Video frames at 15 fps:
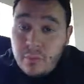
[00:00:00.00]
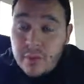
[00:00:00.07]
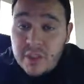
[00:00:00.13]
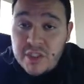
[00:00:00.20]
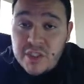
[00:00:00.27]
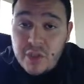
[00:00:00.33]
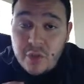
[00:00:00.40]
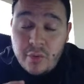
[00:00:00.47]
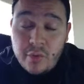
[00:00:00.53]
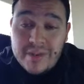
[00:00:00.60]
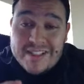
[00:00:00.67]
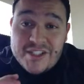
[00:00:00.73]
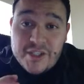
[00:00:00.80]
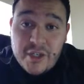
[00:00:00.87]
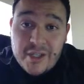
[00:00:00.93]
run through
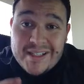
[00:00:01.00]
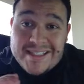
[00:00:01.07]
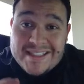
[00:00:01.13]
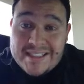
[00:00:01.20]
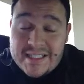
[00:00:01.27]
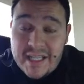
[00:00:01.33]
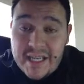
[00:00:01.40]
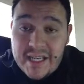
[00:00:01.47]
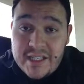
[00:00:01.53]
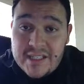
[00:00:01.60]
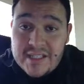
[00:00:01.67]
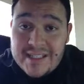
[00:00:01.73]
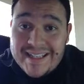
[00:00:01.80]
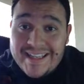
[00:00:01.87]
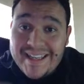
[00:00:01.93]
a certain
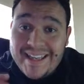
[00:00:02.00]
stage